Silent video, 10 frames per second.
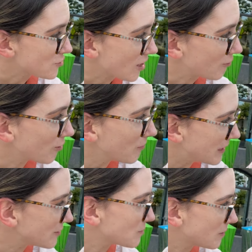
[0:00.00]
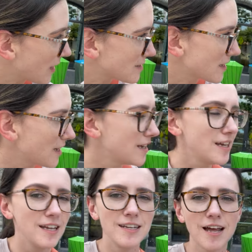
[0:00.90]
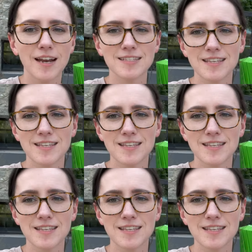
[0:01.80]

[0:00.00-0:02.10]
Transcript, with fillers: General Mills Plaza. Not as